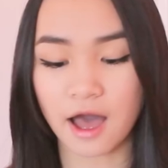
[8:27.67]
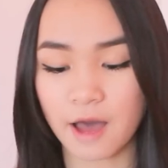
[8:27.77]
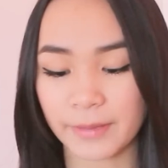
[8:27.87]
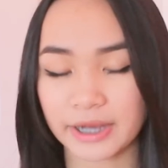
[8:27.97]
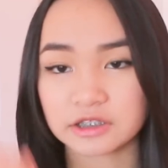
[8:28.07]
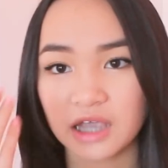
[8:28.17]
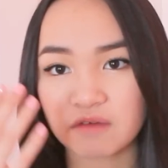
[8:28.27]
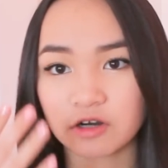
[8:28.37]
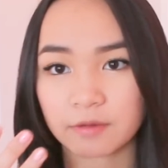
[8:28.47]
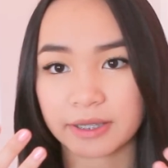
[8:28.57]
Um, I actually
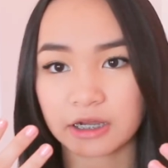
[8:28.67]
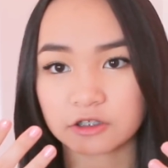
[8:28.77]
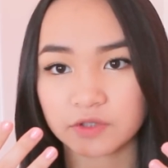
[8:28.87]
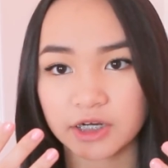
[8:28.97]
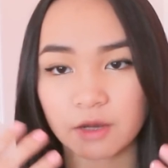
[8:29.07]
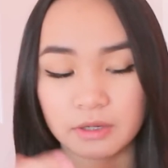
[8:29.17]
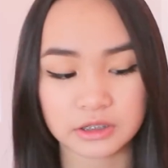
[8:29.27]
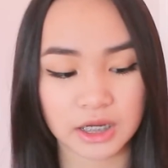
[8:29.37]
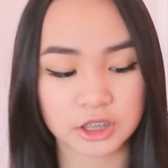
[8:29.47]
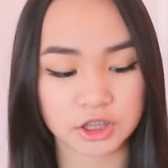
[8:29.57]
have it on my nails right now, but it's
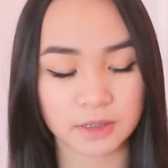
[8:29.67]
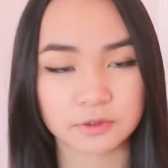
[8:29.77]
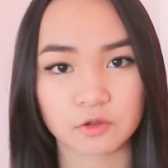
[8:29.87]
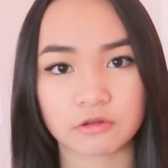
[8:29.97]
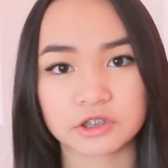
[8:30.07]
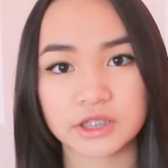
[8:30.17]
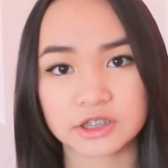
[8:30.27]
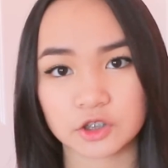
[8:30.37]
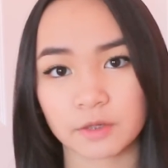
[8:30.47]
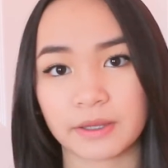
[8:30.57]
kind of chipped, so I'll just
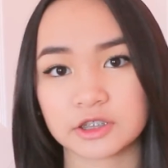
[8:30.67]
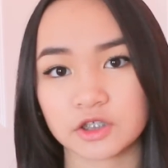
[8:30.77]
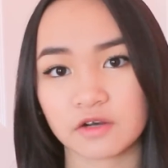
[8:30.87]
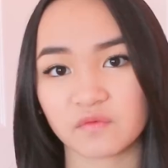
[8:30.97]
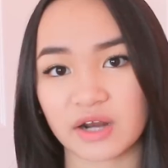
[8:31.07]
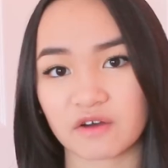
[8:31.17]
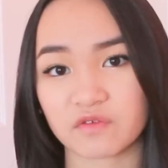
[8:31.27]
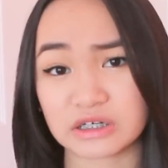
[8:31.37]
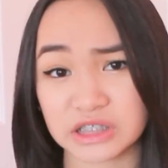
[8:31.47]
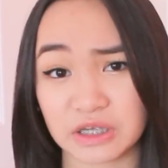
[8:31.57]
insert a picture of when I
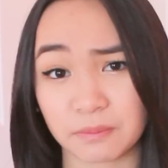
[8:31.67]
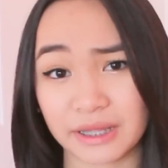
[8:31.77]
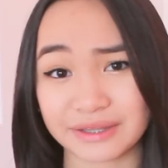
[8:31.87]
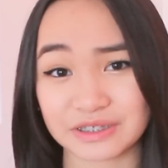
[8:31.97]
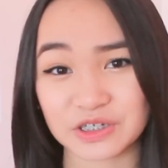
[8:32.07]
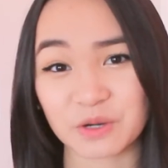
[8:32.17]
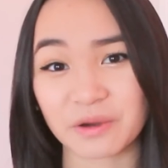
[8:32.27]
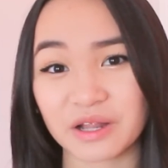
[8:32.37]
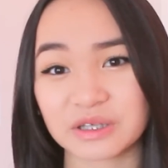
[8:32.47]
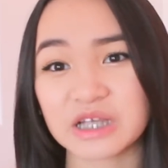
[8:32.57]
freshly applied this nail
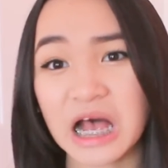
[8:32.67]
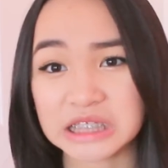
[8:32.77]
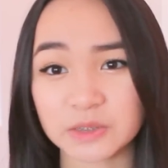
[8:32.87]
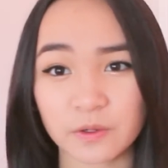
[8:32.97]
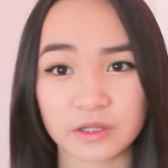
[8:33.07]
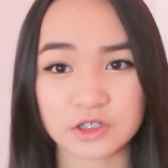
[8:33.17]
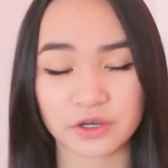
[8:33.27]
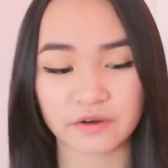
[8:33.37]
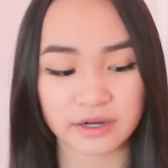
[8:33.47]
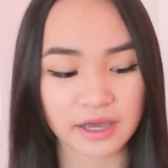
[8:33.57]
polish somewhere on the
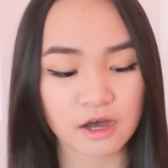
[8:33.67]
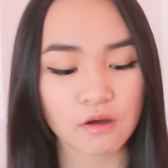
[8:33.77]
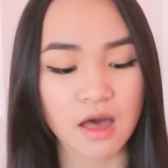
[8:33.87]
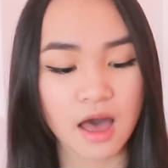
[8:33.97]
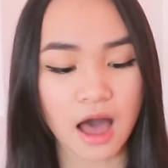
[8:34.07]
screen right now.